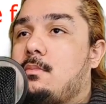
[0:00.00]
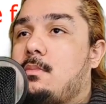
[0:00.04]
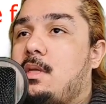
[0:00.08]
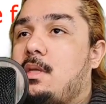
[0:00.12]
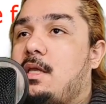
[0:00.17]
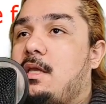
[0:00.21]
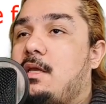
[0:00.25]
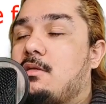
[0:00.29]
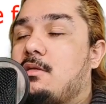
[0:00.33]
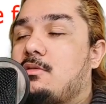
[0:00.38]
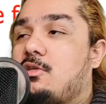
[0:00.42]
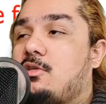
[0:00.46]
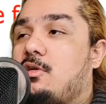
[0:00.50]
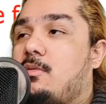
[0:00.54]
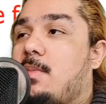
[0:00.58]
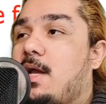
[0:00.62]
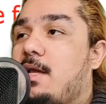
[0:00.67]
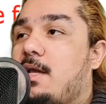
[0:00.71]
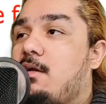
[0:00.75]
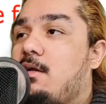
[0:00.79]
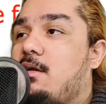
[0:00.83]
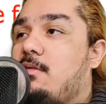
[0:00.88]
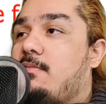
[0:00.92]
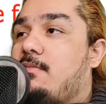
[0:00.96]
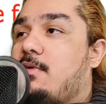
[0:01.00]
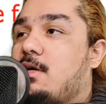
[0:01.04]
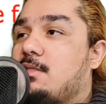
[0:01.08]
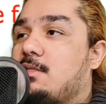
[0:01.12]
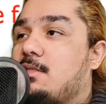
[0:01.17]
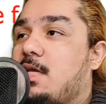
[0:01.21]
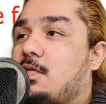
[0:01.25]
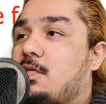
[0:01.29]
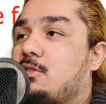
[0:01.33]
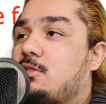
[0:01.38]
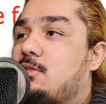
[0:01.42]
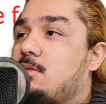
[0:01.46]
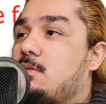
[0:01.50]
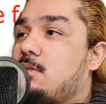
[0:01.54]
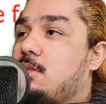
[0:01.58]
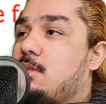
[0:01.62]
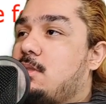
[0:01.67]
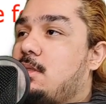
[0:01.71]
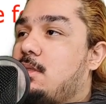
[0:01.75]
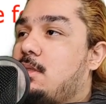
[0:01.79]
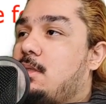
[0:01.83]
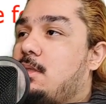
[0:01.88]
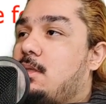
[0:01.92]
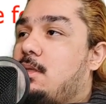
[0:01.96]
Here's a reminder of our schedule.
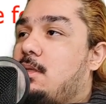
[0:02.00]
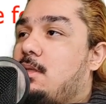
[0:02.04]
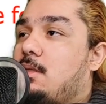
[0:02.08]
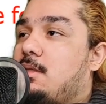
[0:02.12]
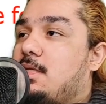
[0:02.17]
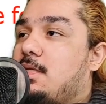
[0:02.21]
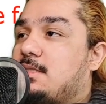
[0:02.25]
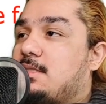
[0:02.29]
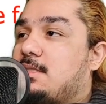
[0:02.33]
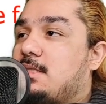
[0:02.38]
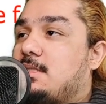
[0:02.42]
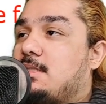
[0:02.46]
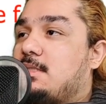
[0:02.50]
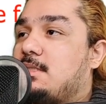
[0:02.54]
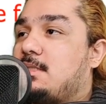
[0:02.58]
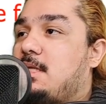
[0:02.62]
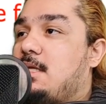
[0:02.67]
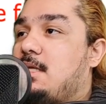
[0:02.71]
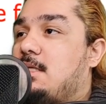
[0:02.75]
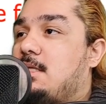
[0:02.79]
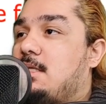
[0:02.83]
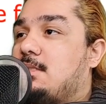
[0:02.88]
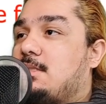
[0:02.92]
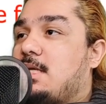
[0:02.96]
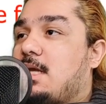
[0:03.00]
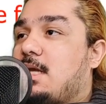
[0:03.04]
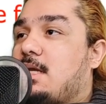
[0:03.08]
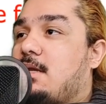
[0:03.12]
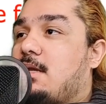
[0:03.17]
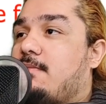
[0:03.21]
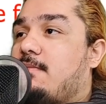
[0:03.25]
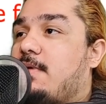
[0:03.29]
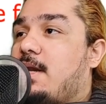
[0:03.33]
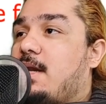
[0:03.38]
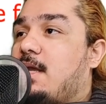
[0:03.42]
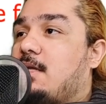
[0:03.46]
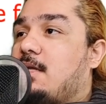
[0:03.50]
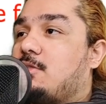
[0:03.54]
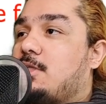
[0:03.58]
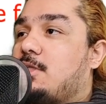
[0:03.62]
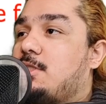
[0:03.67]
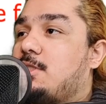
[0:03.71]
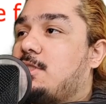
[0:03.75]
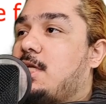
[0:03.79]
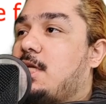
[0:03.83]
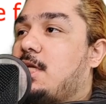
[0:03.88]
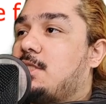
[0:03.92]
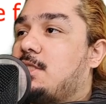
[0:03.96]
This is the second financial
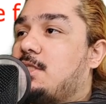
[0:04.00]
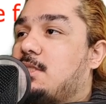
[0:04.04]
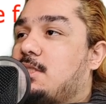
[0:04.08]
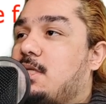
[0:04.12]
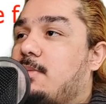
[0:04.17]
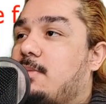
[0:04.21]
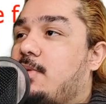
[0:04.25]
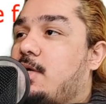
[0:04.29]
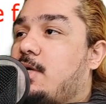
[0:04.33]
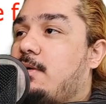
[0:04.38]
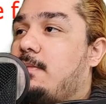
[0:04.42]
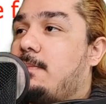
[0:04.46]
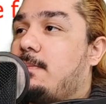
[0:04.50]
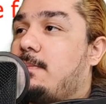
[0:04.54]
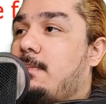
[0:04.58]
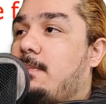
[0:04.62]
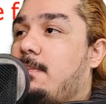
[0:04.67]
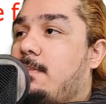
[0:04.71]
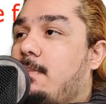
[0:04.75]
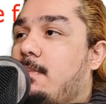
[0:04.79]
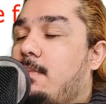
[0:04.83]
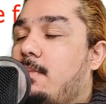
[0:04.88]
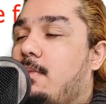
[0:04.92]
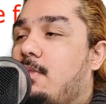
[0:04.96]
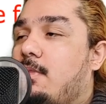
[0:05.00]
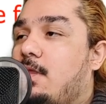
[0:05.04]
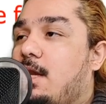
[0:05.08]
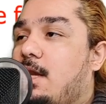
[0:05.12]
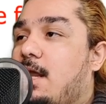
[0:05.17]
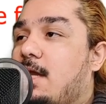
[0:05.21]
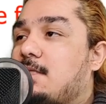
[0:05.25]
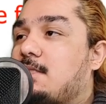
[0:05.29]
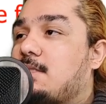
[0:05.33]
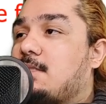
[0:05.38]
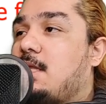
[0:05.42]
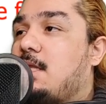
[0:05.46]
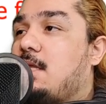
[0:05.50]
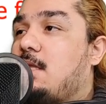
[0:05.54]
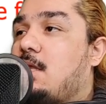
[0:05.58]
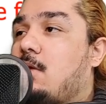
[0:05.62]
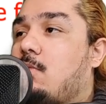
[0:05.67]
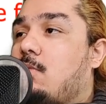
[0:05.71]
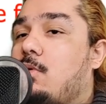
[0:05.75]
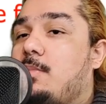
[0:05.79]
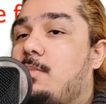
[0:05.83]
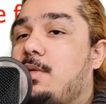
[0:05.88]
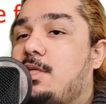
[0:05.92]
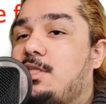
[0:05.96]
education seminar. The next thing that
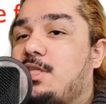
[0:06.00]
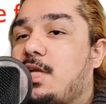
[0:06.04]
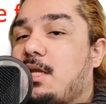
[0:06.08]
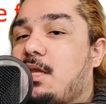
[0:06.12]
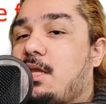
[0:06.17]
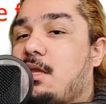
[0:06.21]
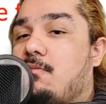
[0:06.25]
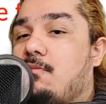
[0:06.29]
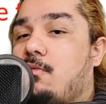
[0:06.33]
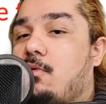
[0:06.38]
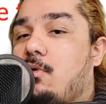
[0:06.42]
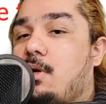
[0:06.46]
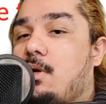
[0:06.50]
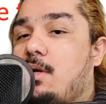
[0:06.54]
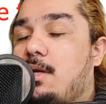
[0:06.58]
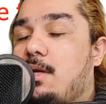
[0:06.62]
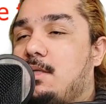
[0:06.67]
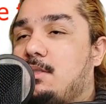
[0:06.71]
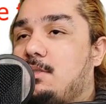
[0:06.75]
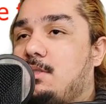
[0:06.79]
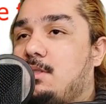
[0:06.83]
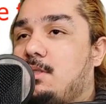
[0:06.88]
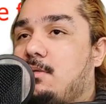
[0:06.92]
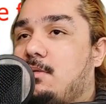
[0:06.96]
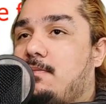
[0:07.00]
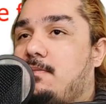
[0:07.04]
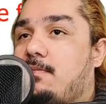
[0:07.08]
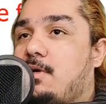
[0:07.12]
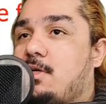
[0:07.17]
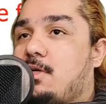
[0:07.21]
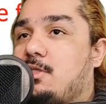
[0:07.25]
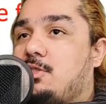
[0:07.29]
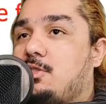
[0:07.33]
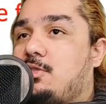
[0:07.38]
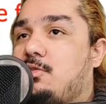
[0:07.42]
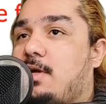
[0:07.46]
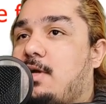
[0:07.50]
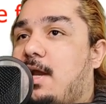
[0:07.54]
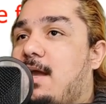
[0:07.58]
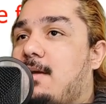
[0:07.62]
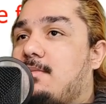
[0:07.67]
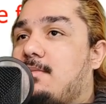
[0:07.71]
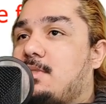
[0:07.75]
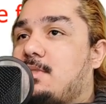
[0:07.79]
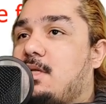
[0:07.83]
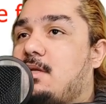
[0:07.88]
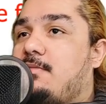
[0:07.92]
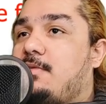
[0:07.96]
we'll be checking for is your first
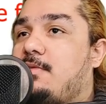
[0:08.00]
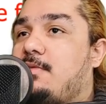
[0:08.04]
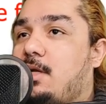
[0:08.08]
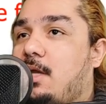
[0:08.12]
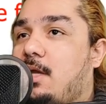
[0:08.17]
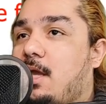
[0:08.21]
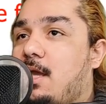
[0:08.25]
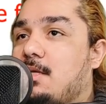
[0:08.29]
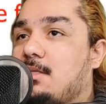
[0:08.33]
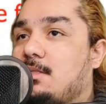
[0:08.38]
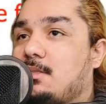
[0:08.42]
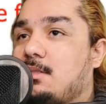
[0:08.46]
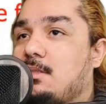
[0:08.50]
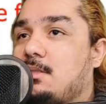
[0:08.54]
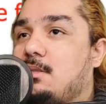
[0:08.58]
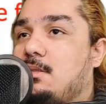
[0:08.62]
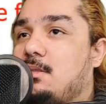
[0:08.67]
drafts of your case